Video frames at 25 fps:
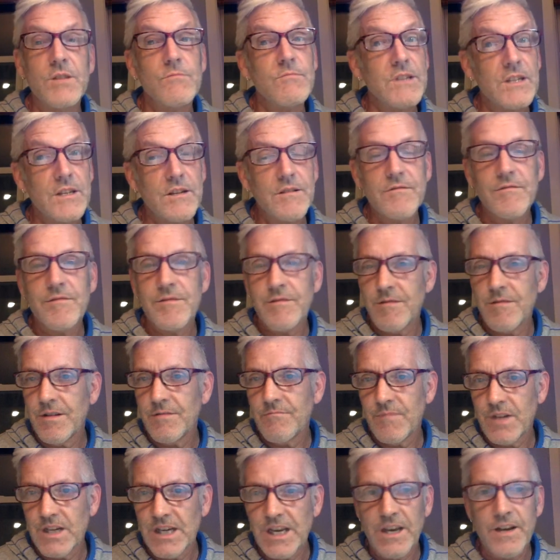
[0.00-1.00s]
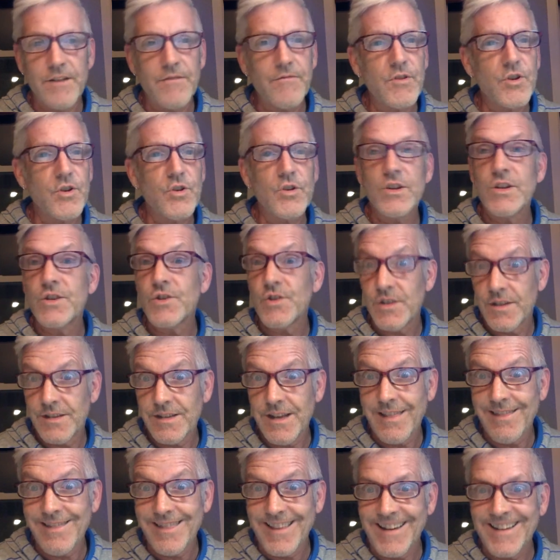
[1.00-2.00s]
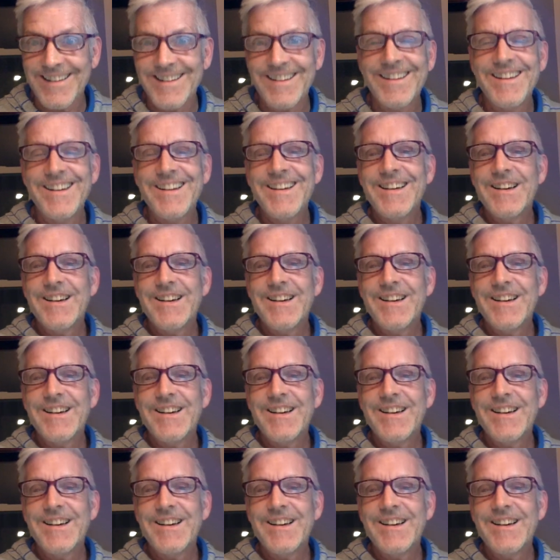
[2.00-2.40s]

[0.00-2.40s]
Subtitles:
I'm like, okay, you could have just sent that.